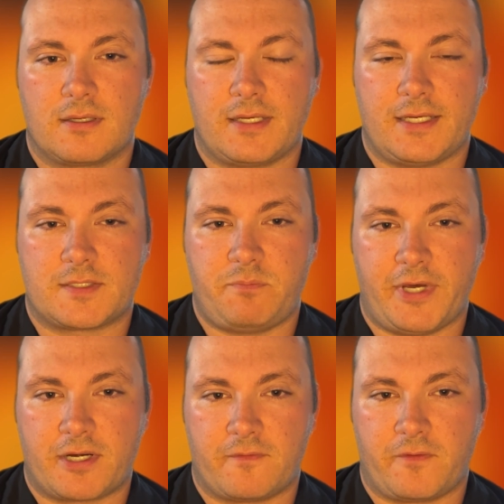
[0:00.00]
it's
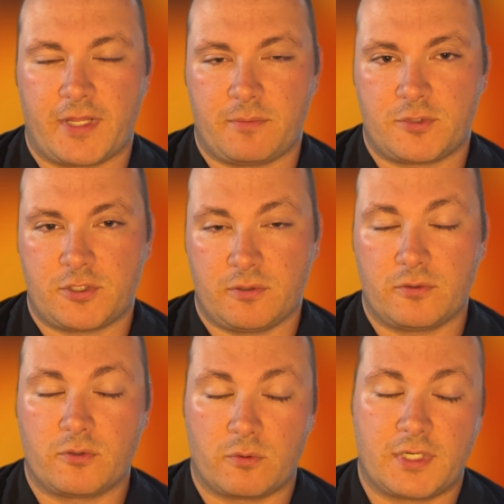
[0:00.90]
better for them to,
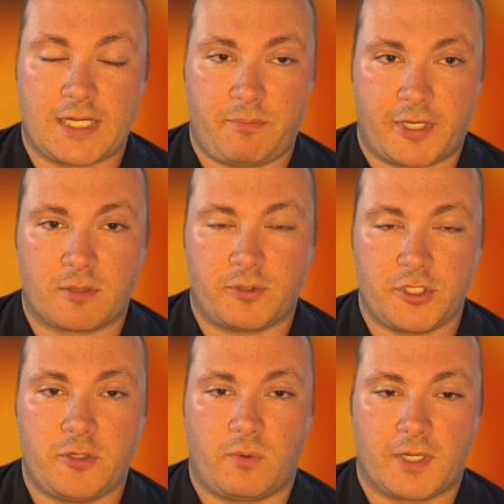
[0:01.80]
or not better, but
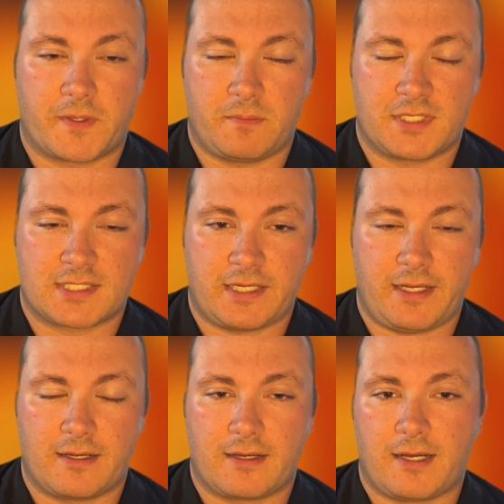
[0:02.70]
you want them to
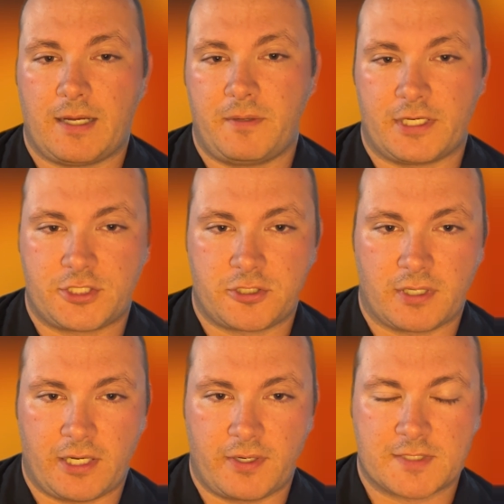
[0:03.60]
say, I'm not sure,
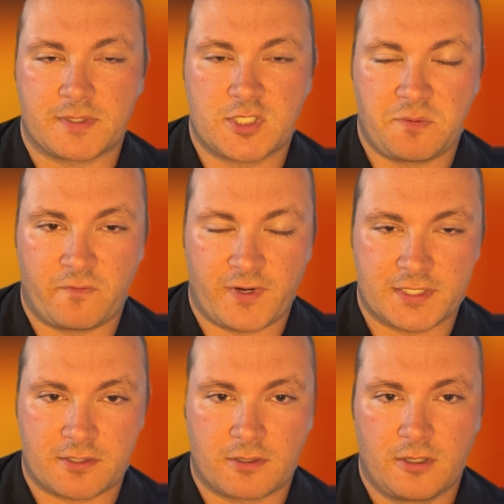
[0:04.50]
I would ask my
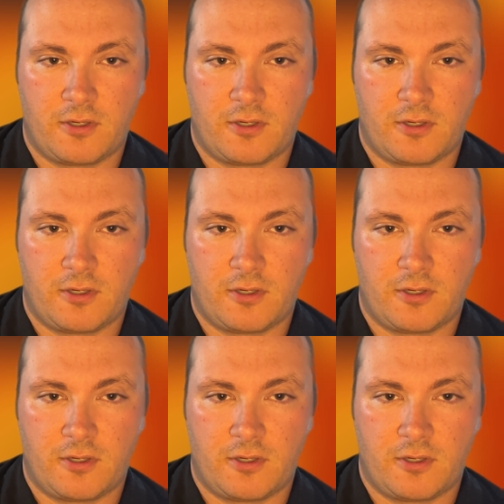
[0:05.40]
supervisor,